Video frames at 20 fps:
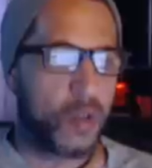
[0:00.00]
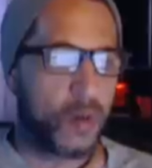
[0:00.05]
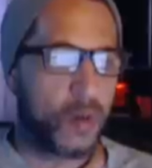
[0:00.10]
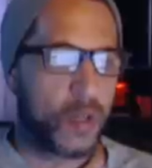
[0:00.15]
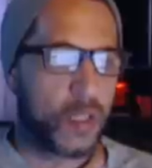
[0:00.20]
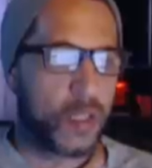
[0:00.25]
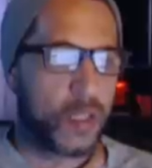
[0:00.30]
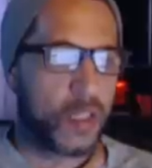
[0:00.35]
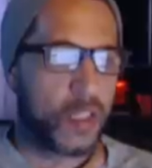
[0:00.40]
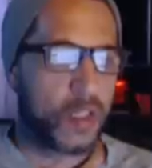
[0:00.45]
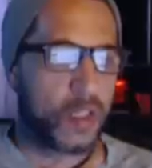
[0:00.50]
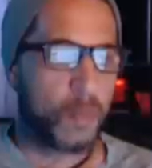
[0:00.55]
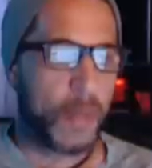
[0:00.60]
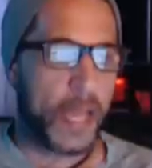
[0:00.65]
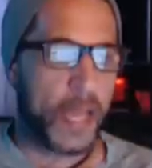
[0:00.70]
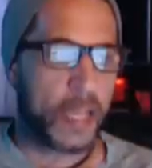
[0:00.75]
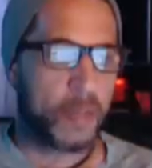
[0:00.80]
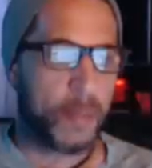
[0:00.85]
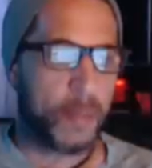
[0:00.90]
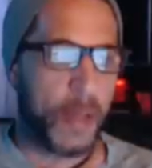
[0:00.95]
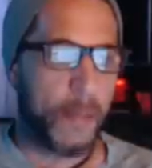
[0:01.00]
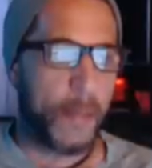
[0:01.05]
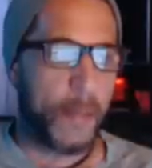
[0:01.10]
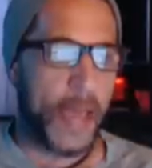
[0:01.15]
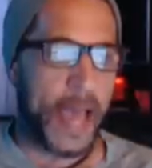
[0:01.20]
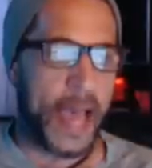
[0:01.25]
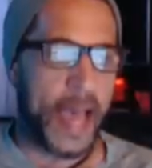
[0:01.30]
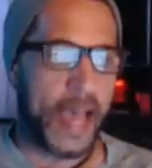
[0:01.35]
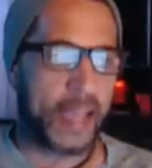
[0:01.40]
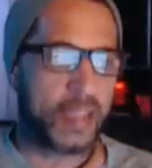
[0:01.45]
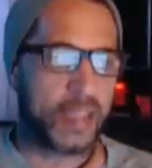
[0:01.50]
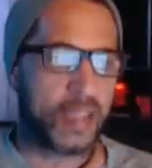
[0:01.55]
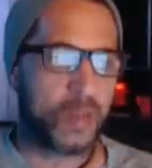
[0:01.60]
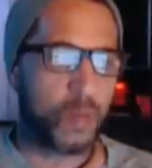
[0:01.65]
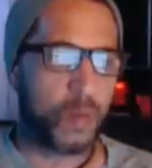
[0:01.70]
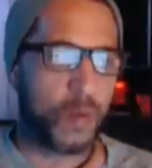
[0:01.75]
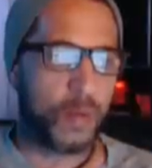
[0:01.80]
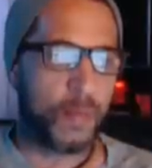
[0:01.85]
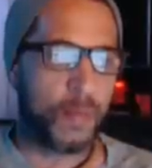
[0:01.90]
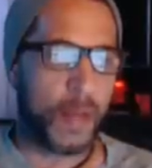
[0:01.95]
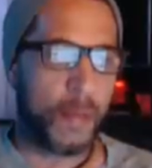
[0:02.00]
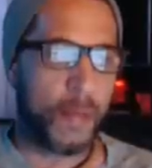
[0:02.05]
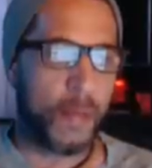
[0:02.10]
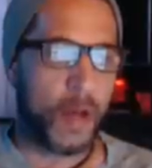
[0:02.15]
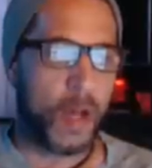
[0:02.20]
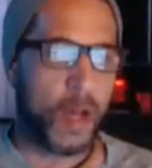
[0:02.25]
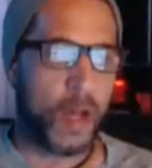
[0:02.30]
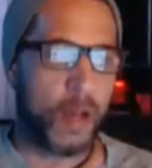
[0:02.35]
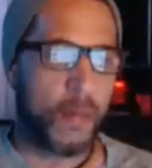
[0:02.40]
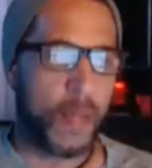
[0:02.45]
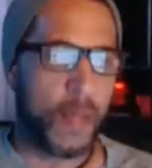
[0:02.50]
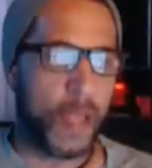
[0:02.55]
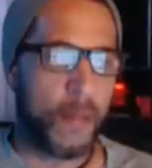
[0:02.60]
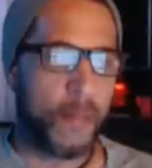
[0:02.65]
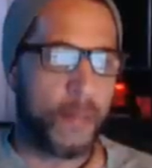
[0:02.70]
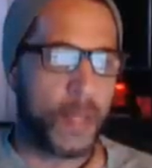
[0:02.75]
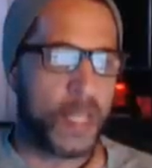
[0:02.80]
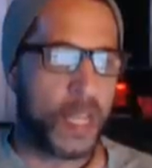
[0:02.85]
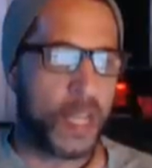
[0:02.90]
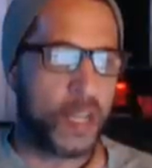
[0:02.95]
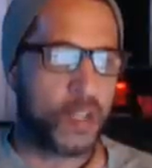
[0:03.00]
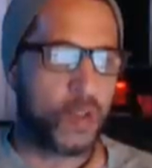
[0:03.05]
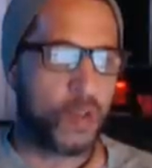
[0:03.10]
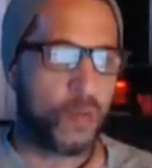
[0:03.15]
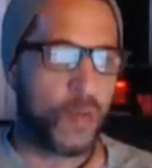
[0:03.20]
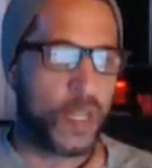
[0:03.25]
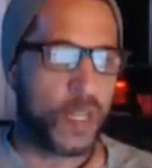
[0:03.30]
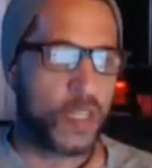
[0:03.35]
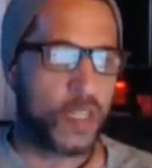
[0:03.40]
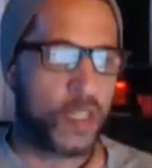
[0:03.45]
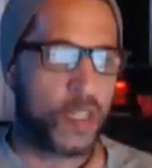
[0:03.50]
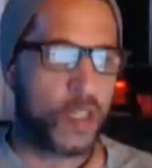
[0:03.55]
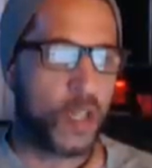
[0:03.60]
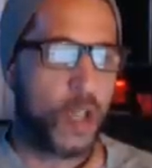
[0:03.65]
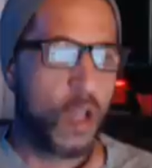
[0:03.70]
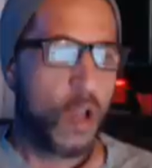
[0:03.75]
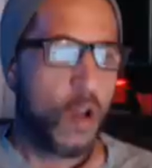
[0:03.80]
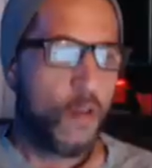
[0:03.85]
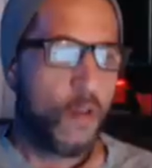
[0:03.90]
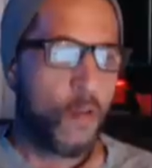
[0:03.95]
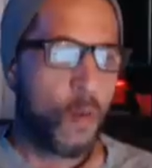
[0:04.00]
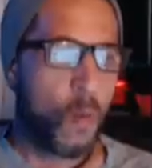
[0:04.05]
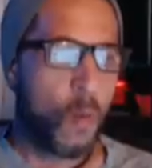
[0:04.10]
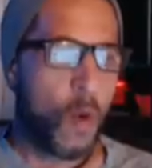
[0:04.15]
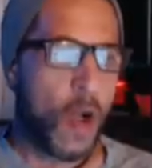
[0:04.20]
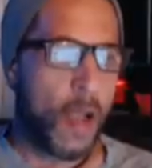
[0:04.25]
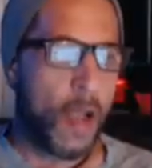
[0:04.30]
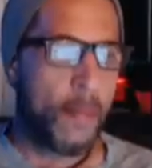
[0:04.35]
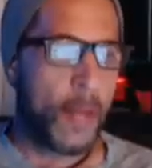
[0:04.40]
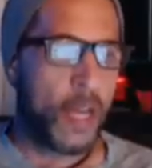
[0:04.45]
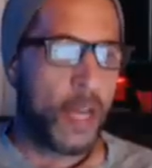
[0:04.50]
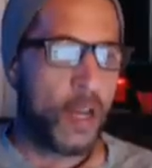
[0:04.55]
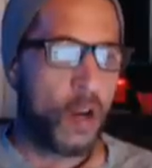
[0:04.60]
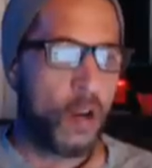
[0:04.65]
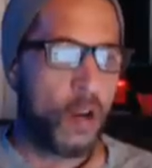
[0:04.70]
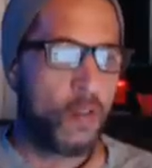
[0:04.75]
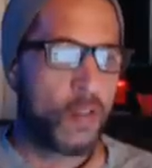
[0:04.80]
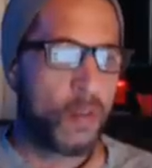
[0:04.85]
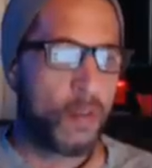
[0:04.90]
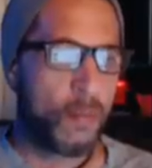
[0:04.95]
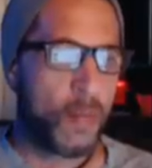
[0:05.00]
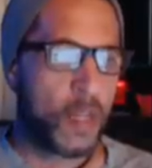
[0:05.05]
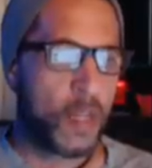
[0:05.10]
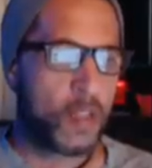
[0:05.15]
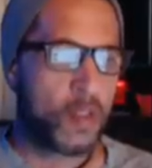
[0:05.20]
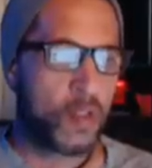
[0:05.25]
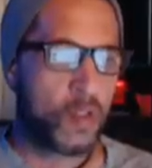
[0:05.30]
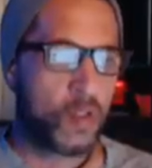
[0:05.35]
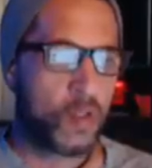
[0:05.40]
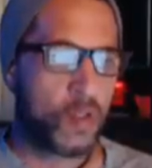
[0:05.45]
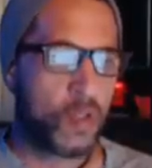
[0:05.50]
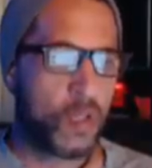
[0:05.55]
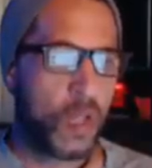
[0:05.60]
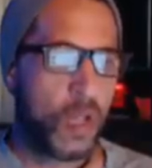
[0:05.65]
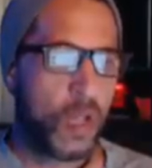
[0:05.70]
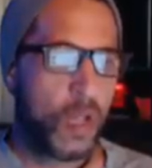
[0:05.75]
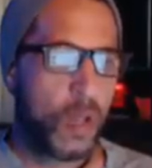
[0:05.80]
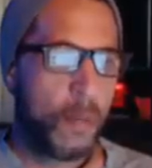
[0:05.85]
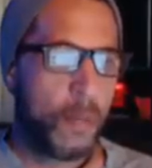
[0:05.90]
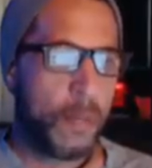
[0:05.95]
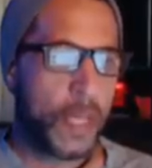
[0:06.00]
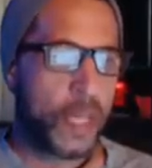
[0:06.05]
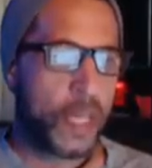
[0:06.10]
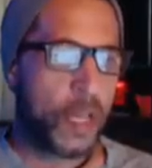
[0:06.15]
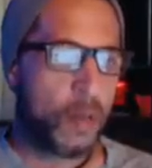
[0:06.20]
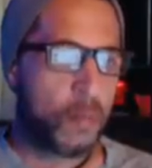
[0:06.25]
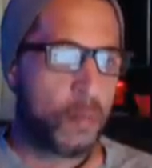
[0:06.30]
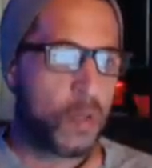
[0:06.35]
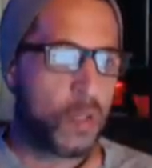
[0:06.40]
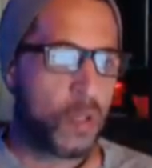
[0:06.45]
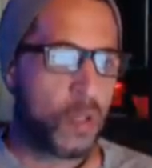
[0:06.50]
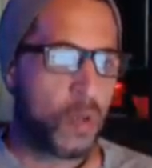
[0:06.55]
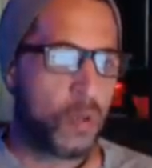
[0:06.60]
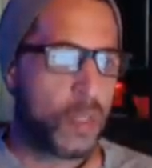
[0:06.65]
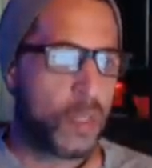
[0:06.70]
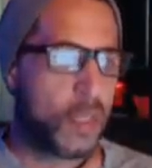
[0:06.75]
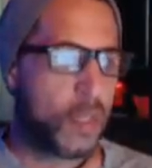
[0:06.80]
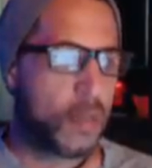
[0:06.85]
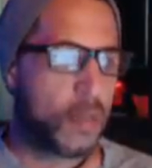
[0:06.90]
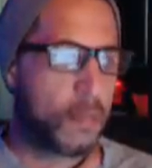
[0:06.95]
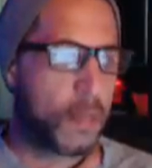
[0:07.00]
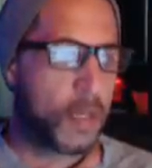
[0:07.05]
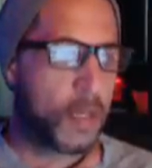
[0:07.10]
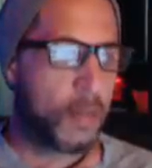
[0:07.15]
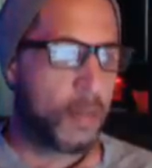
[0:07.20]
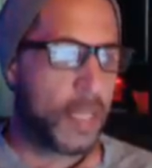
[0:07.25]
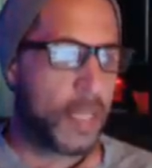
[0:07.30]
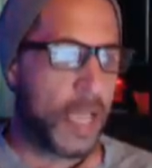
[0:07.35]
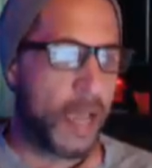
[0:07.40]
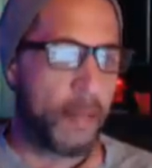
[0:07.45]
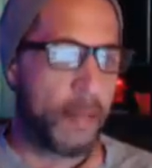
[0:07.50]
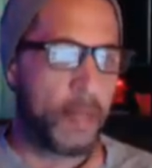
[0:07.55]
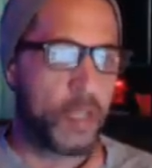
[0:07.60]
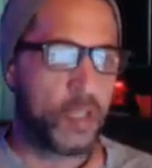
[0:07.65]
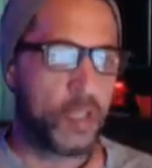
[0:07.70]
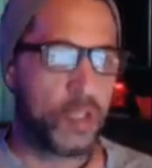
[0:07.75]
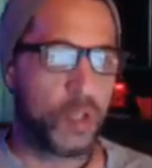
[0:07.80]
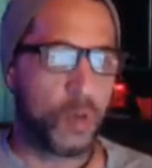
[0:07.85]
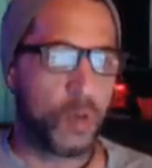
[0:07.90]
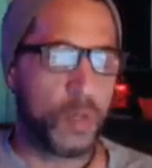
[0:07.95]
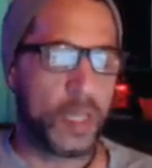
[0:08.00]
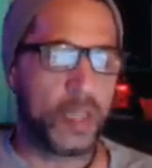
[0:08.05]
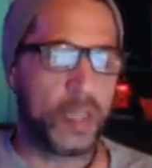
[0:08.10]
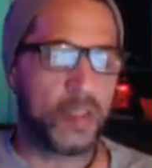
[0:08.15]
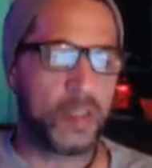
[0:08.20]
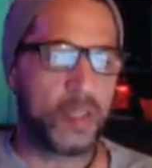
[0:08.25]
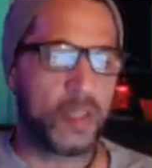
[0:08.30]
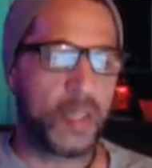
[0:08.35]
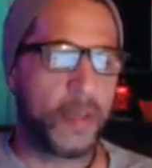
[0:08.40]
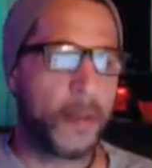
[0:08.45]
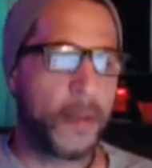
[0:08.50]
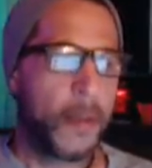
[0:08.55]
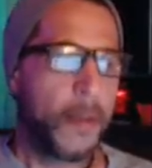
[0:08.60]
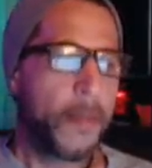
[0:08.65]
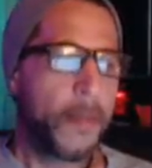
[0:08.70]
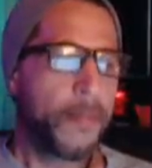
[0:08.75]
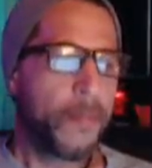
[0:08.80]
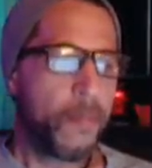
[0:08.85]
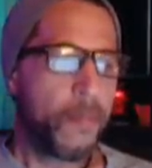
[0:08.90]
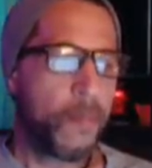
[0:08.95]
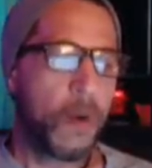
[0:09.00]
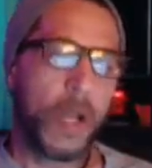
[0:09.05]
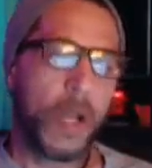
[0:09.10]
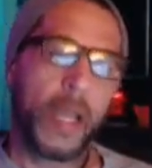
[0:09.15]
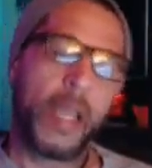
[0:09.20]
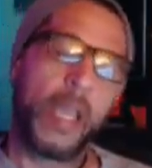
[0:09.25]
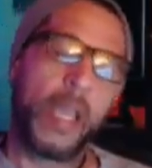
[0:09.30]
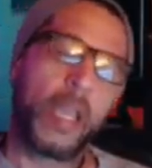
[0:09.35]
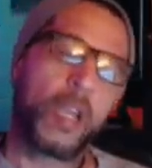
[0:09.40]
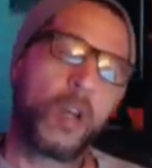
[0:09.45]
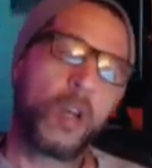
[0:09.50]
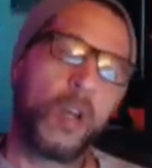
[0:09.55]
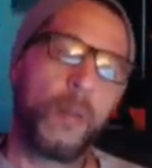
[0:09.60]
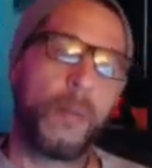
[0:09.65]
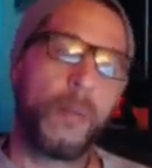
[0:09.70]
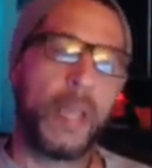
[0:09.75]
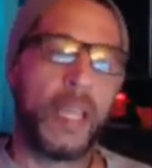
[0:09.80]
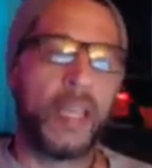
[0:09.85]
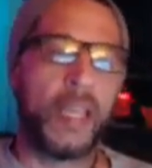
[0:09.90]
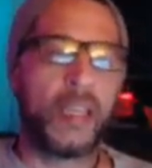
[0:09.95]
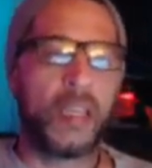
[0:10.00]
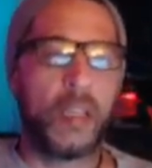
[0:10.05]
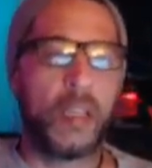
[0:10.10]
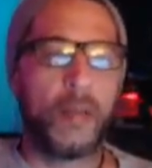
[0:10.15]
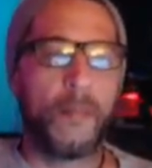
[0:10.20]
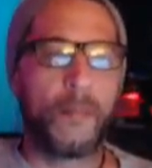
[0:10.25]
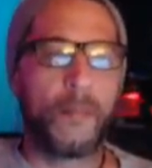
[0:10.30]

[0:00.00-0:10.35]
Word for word: to suspect my past with my mom and potential reasons for why my nerves and muscles become so become damaged so easily right it could be